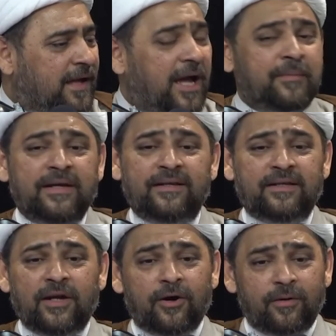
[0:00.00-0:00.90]
I mean,
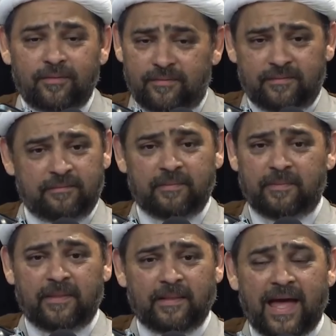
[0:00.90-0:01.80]
you know,
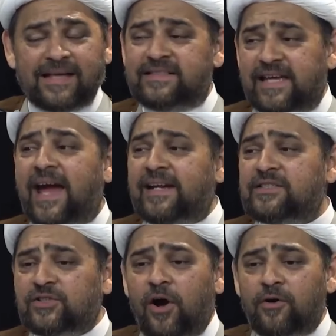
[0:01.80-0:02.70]
as the
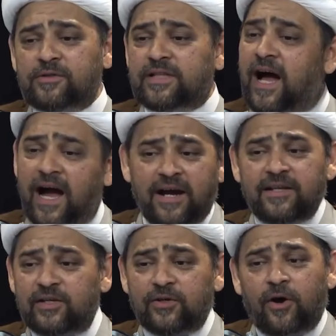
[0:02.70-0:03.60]
adage goes, the higher
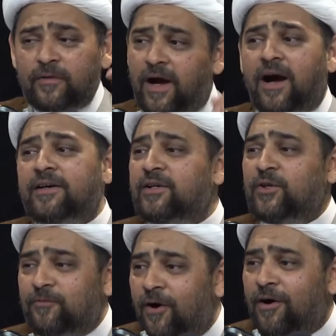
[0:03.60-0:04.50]
you go, the harder
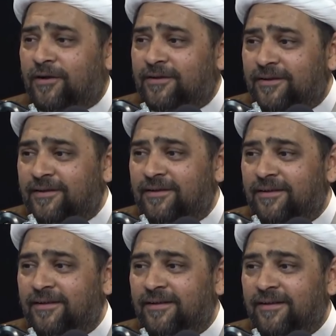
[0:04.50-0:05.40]
you fall.
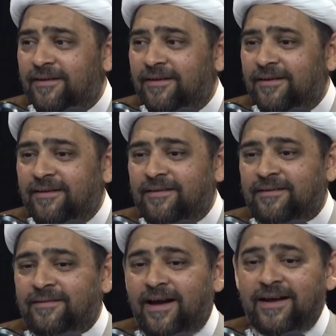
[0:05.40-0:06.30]

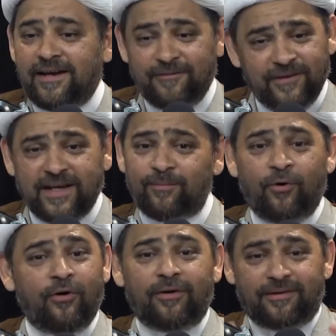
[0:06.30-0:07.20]
Right? And if you get
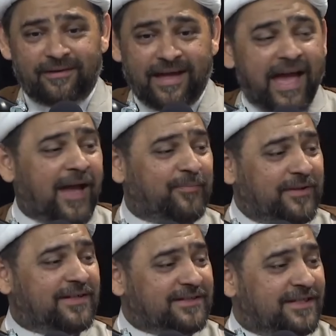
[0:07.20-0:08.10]
more
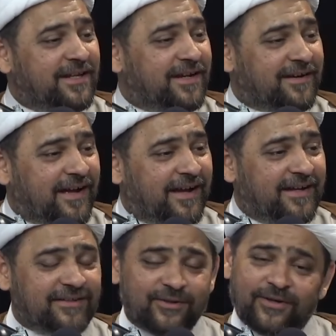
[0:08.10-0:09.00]
happiness here,
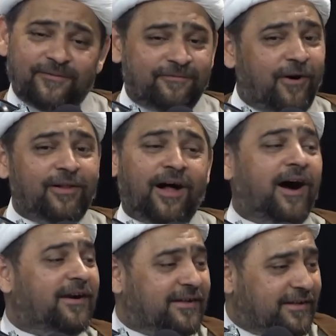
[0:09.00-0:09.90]
right, you're going to fall
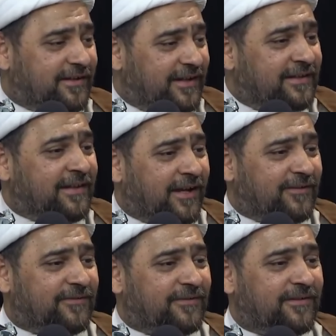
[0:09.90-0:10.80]
harder in
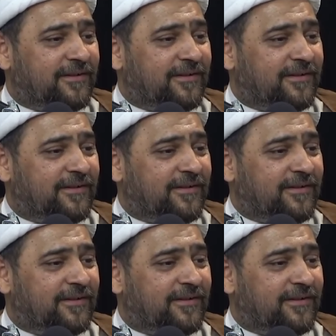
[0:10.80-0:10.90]
life.